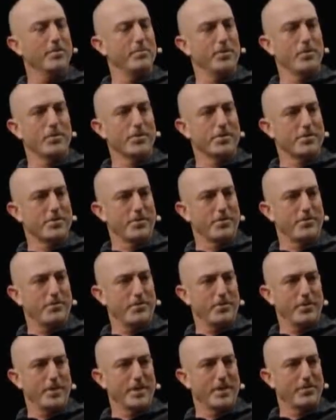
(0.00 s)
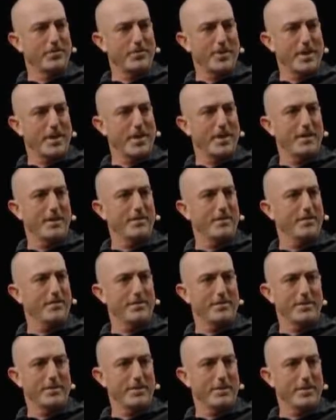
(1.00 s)
that Blue Origin is doing is not,
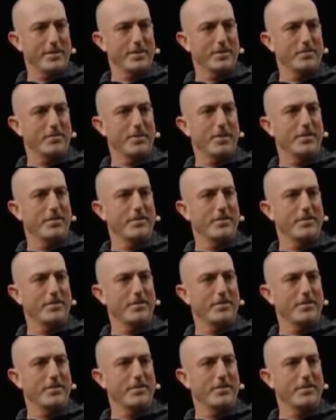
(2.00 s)
a